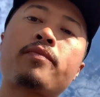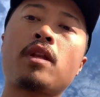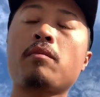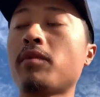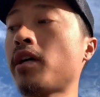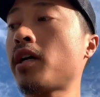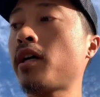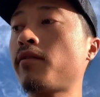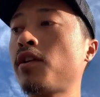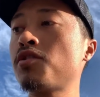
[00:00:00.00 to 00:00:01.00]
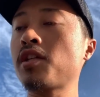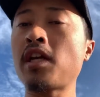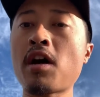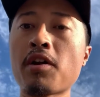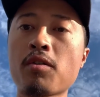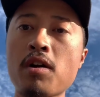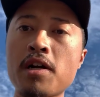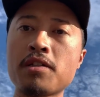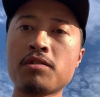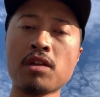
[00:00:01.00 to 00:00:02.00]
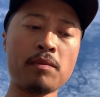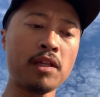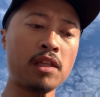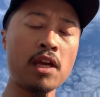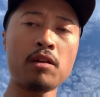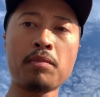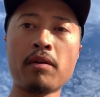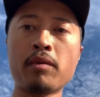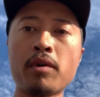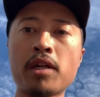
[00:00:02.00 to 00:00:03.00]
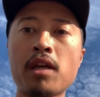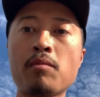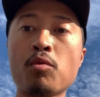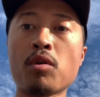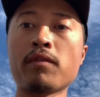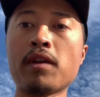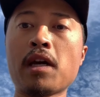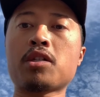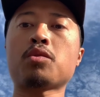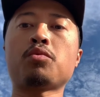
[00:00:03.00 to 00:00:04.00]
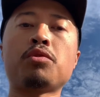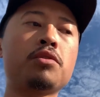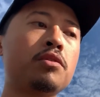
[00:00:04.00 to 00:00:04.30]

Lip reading: but usually in autocross or something like that, you'd probably want to get more of the actual